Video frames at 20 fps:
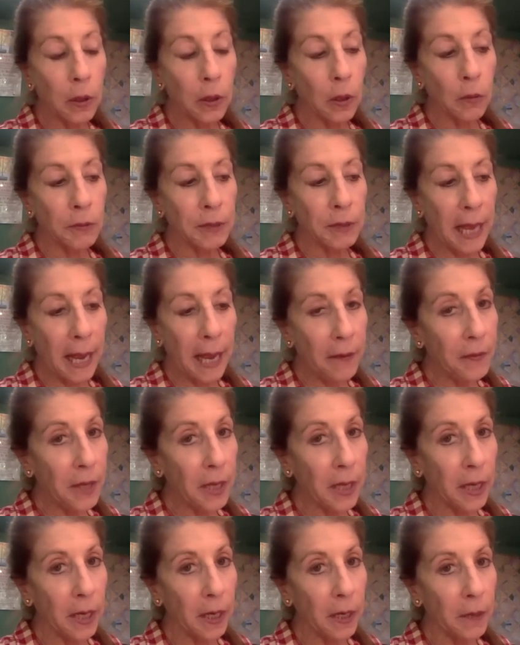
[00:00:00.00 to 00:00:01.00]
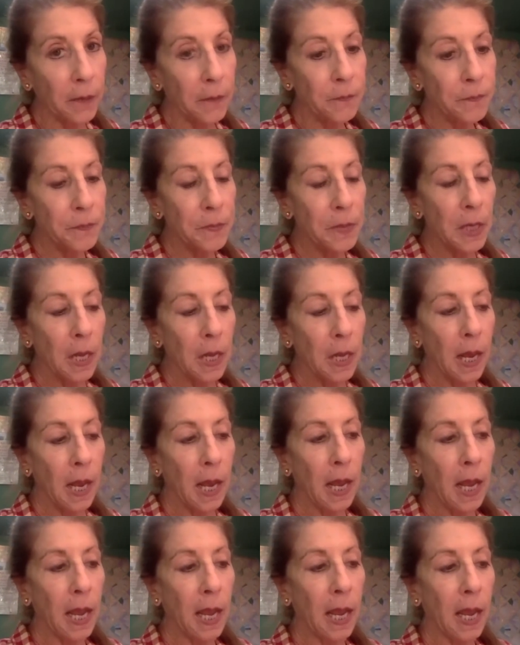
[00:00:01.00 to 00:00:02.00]
go down there
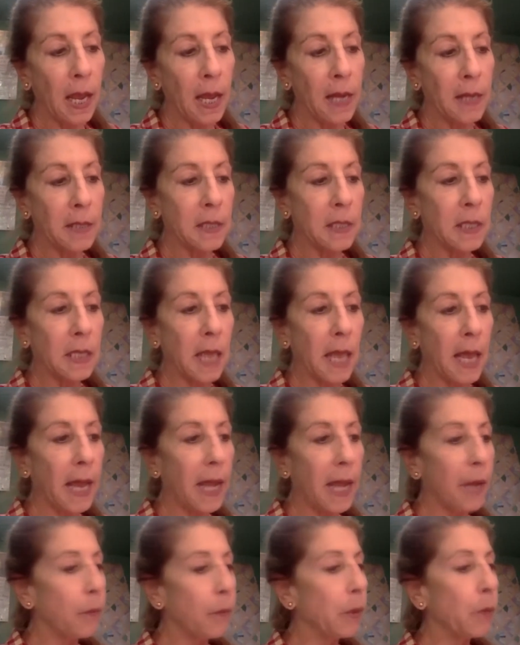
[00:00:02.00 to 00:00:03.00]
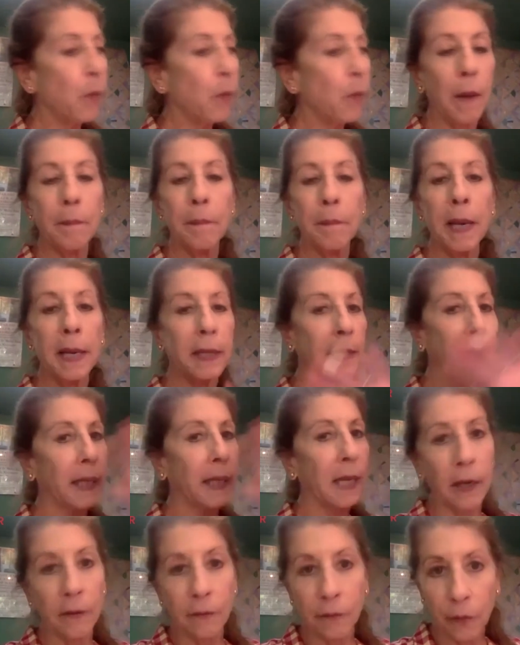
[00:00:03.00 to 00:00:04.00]
and say, we want
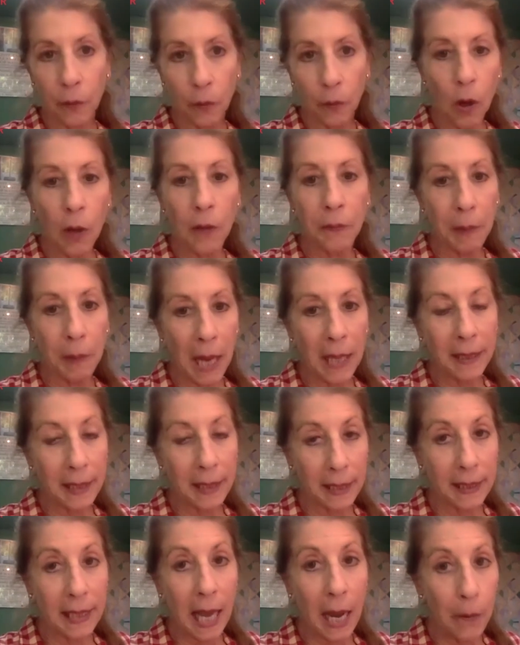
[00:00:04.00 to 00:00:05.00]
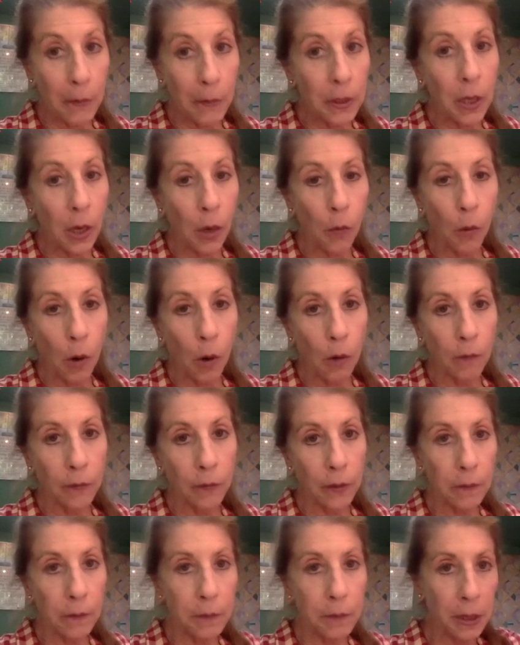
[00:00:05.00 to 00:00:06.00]
Medicare for all, but I think that would go
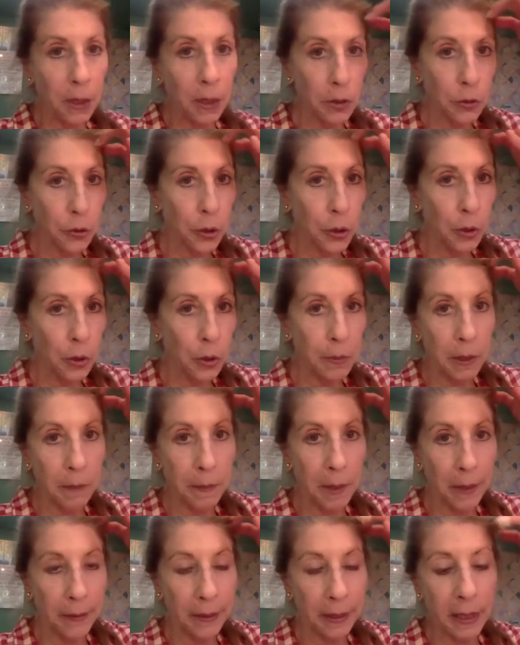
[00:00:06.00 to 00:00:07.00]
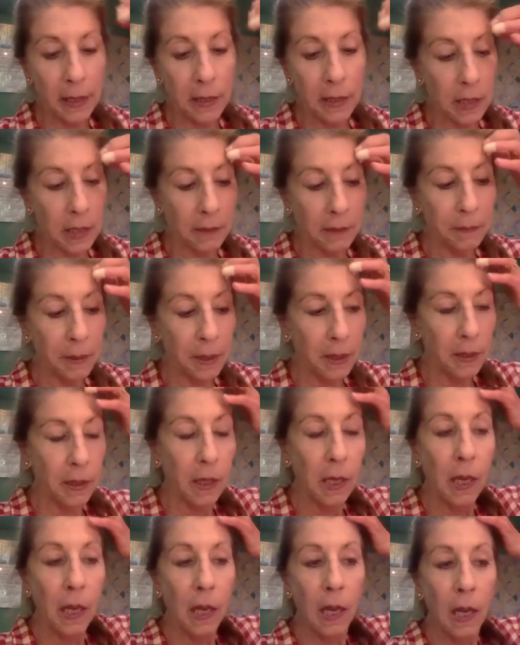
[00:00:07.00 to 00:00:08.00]
over because Cuban Americans have been
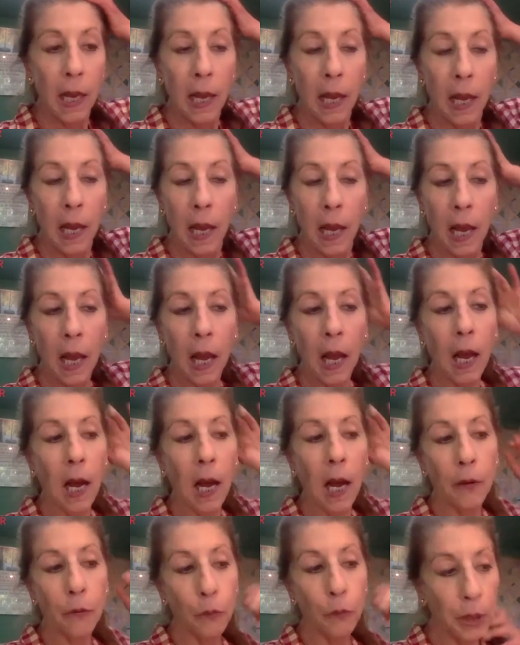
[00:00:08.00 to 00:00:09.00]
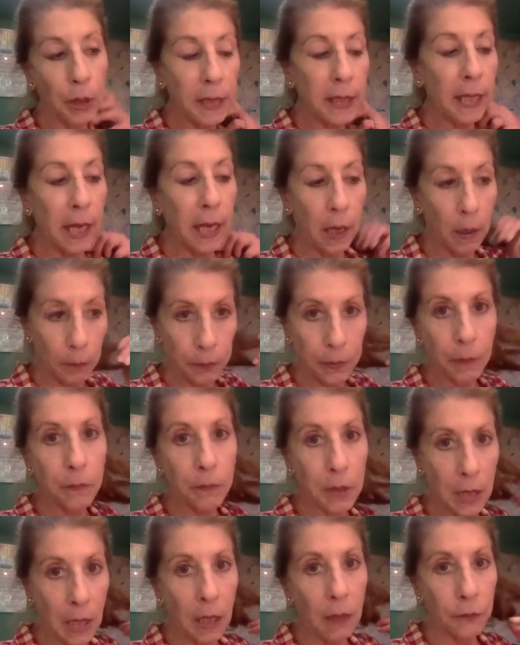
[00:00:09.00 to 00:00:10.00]
really help
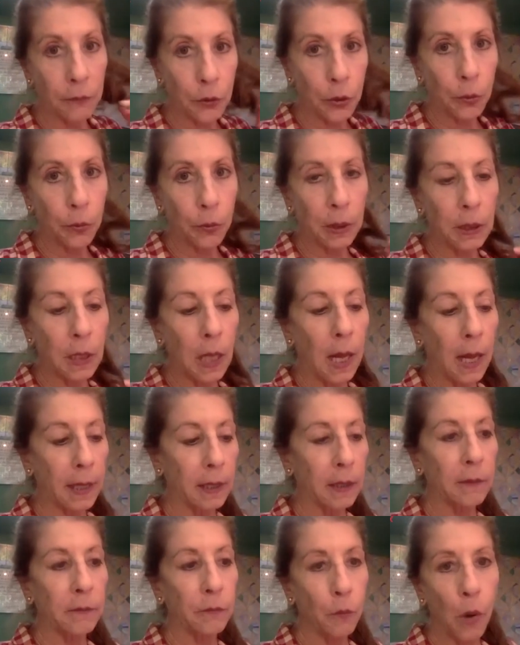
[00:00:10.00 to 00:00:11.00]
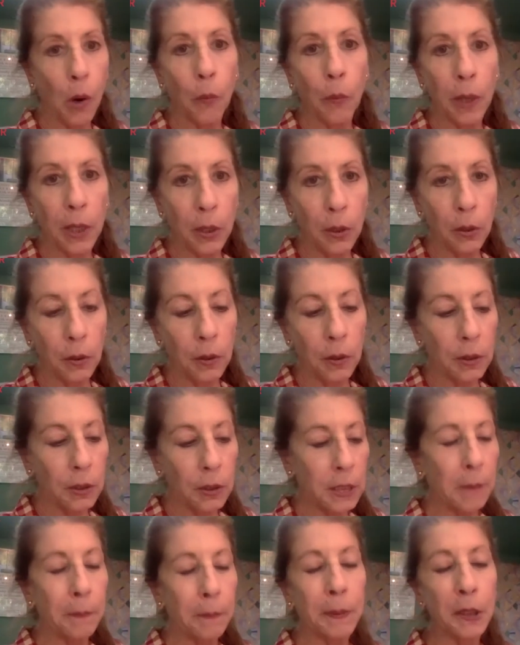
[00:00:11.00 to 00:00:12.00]
themselves to a lot of what we
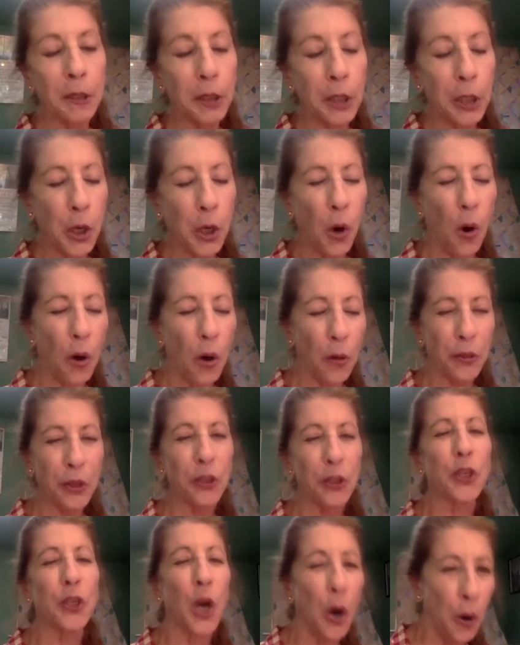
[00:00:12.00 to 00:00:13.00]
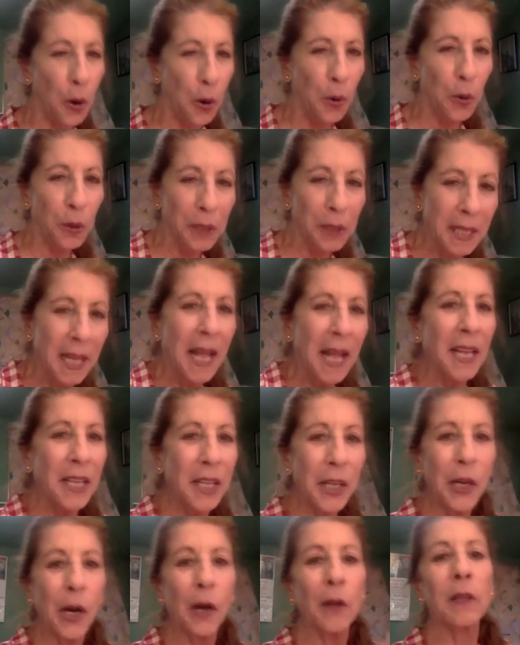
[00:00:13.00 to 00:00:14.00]
typically call the dole,
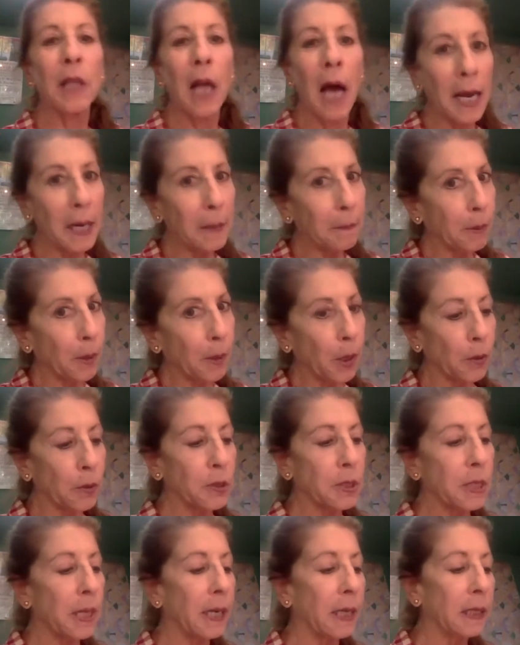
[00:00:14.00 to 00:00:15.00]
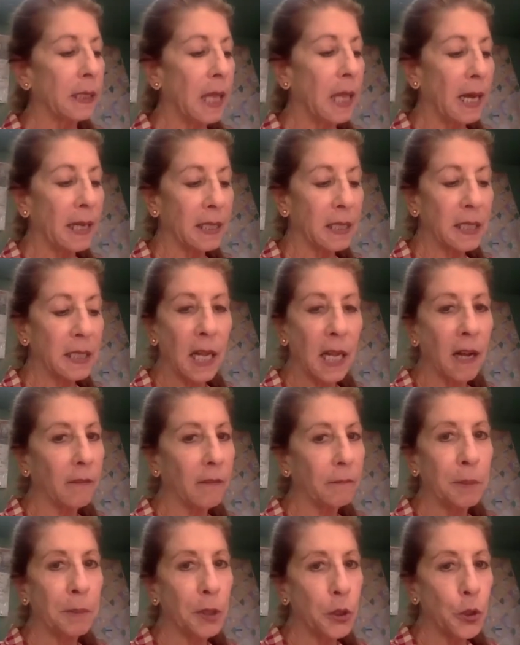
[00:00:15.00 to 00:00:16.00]
a lot of perks and a lot of
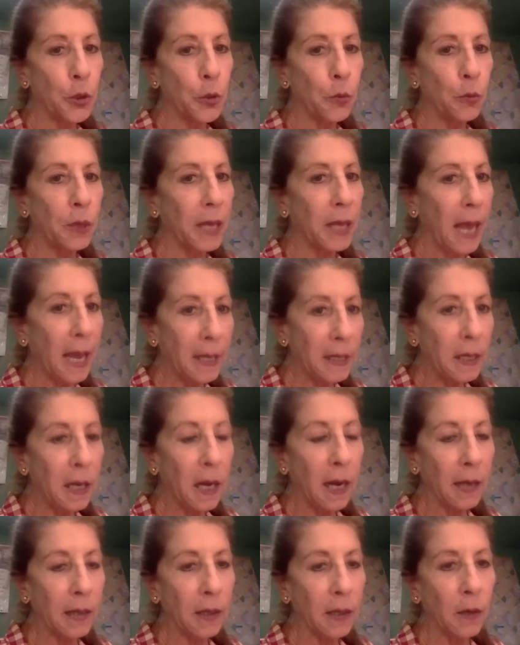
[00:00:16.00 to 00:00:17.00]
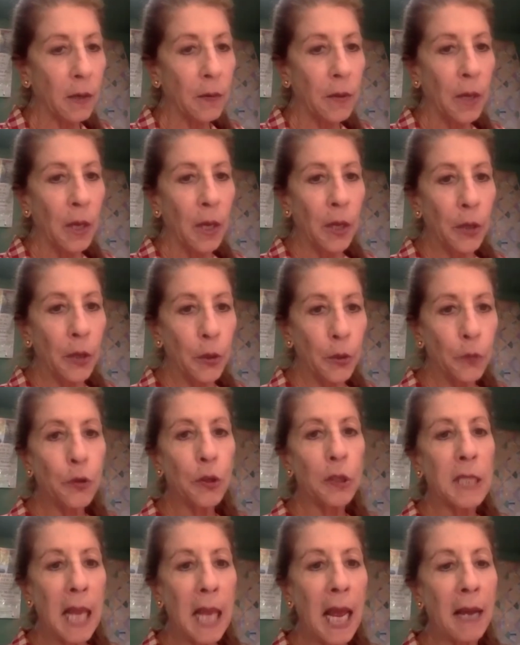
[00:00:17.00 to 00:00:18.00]
stuff, but you cannot go, you
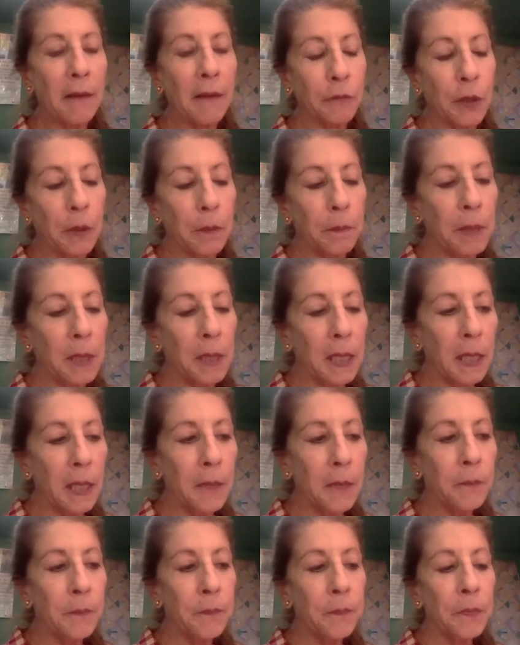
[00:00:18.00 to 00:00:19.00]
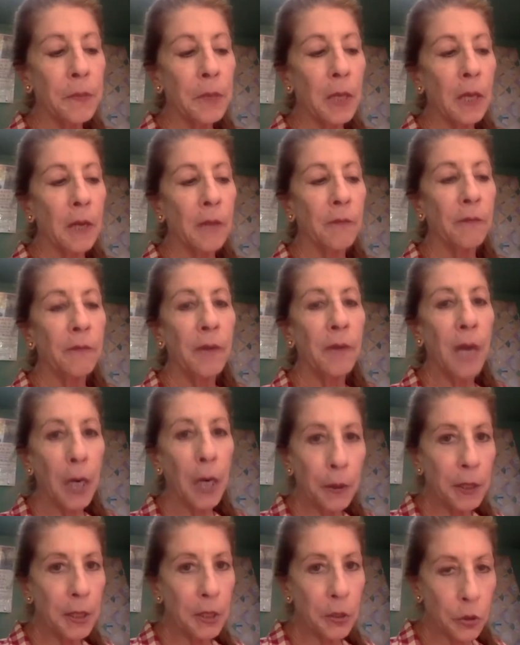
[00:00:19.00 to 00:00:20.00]
just have to be
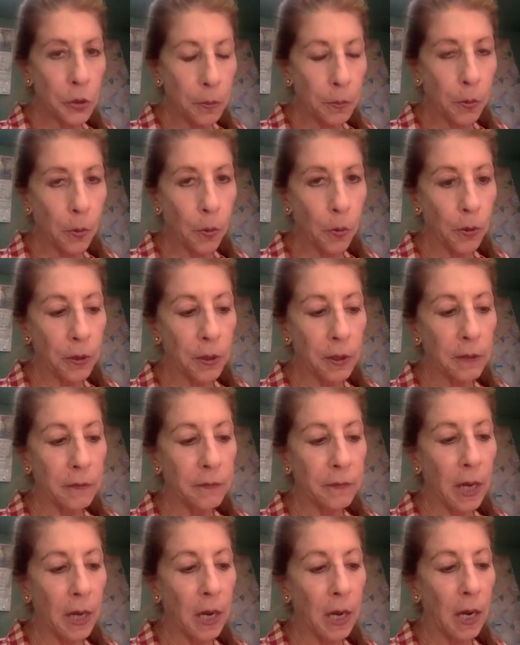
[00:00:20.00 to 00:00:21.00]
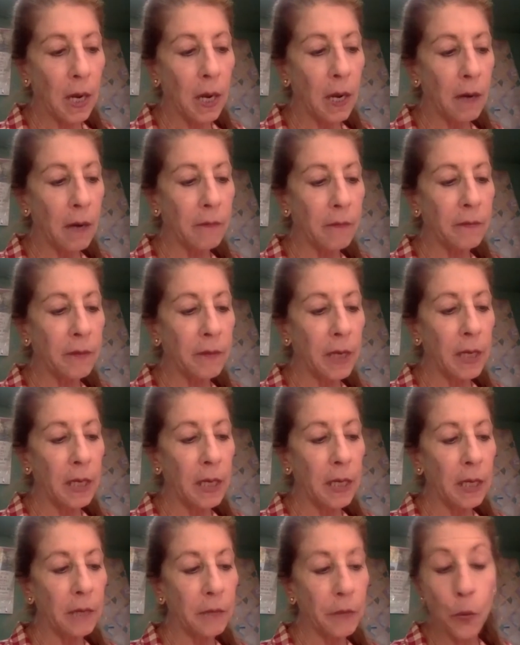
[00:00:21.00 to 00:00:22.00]
very supportive of,
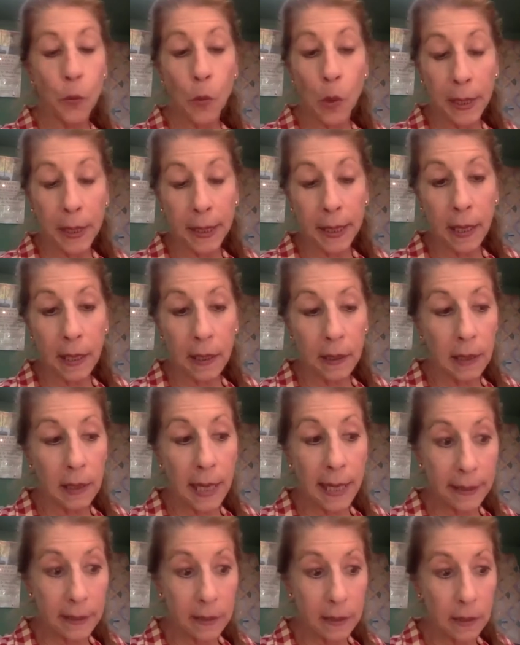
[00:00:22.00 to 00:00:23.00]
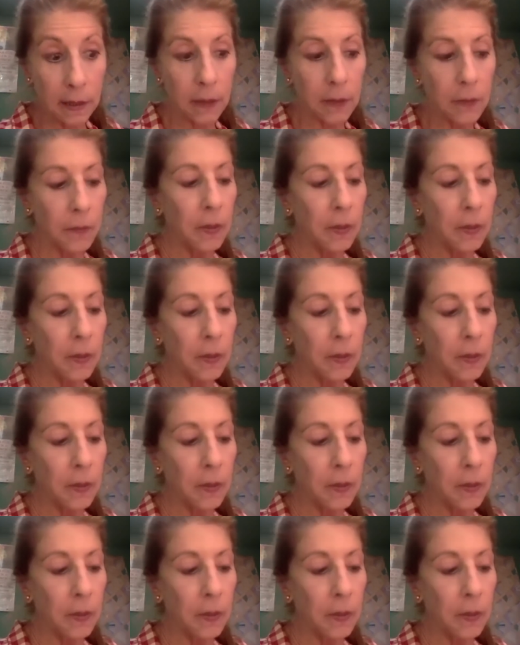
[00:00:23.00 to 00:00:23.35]
if you want to get elected,